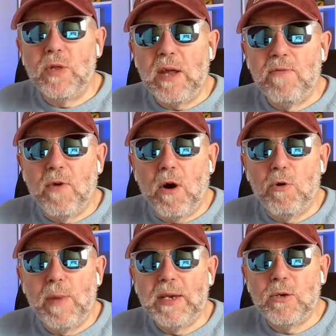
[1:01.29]
the
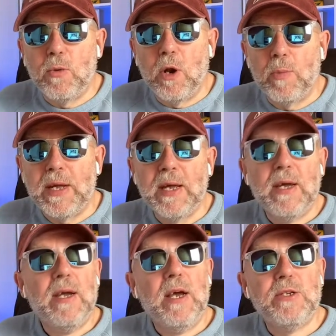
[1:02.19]
environmental lobby
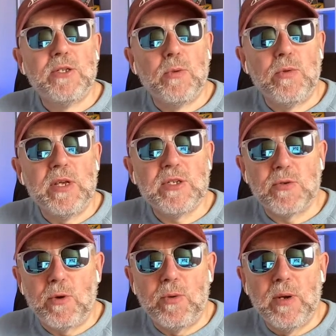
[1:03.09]
has thought this
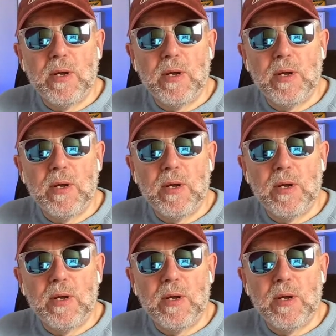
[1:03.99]
through?